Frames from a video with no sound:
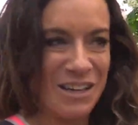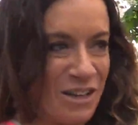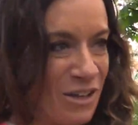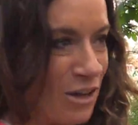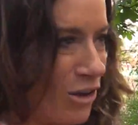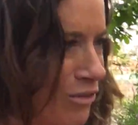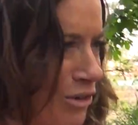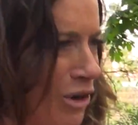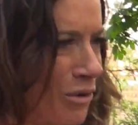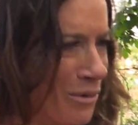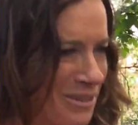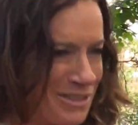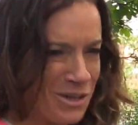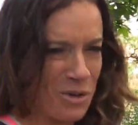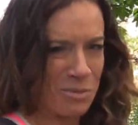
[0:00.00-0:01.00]
Oh no, it
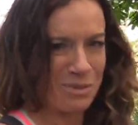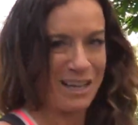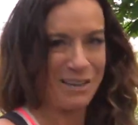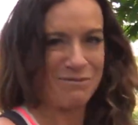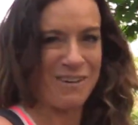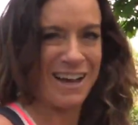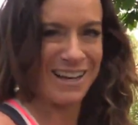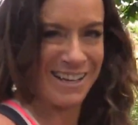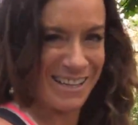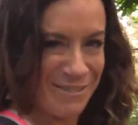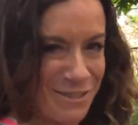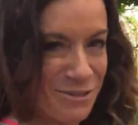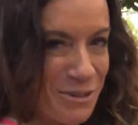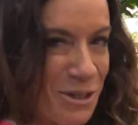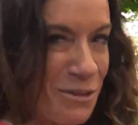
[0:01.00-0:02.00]
was no play fighting. It
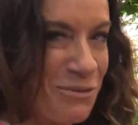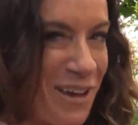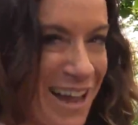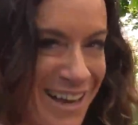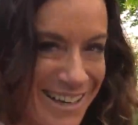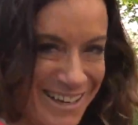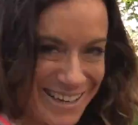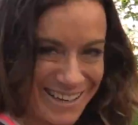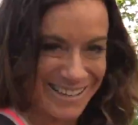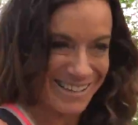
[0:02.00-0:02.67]
was real fighting.